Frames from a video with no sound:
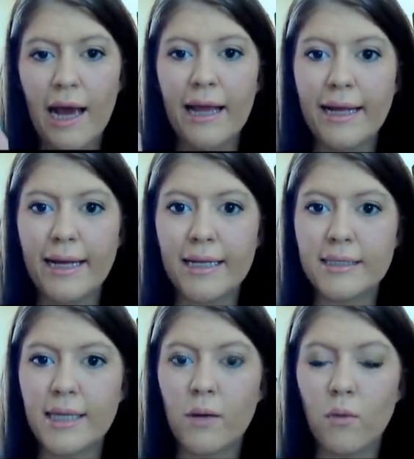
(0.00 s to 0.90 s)

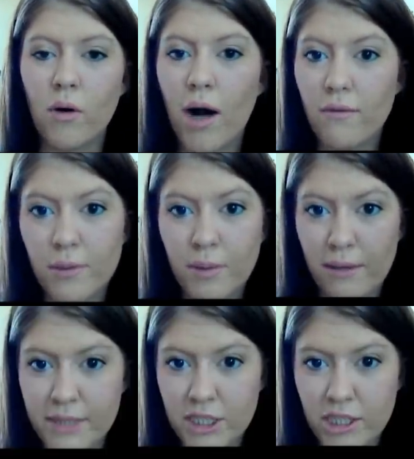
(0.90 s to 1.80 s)
and it will cover
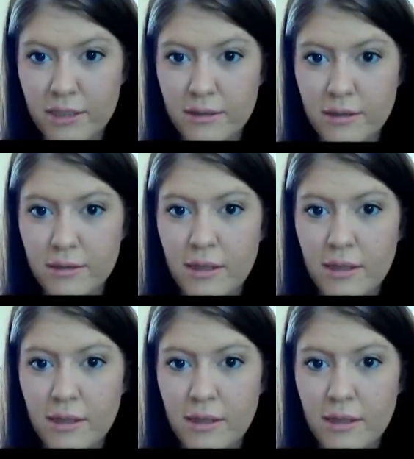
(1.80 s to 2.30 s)
blemishes